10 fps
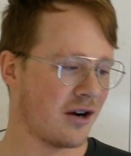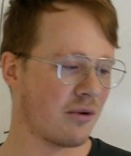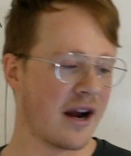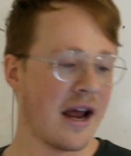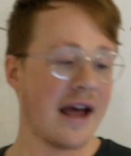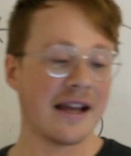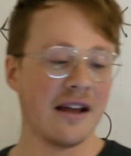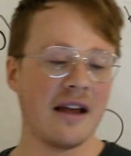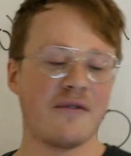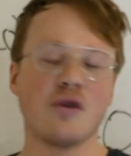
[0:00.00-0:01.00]
right?
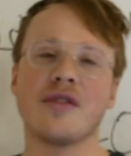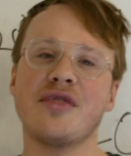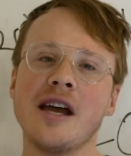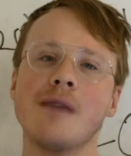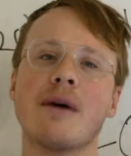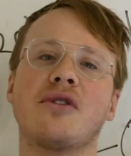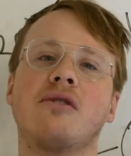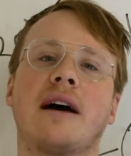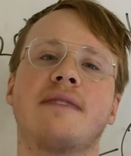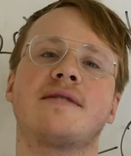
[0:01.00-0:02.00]
If you can think about the
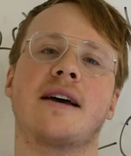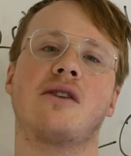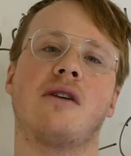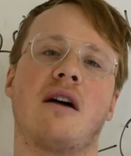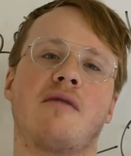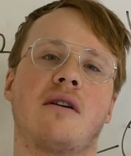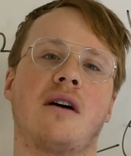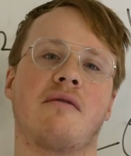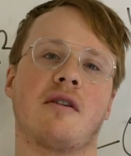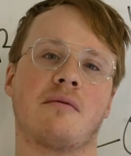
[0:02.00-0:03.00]
life cycle
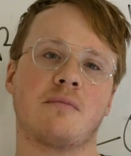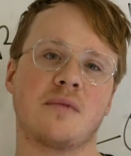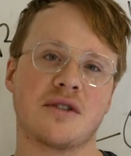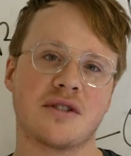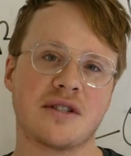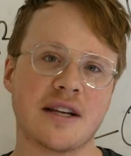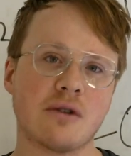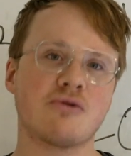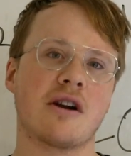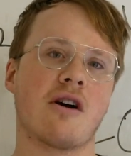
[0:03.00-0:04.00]
of a
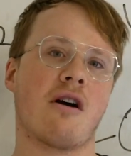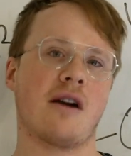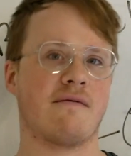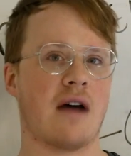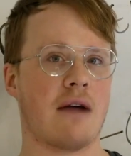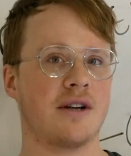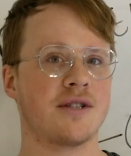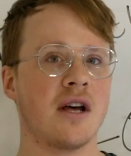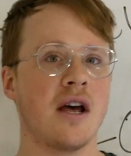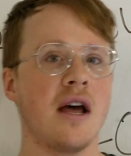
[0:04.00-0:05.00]
single strand of RNA
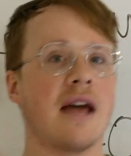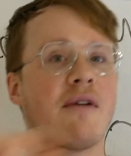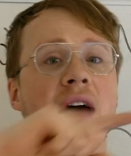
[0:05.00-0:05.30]
virus, if I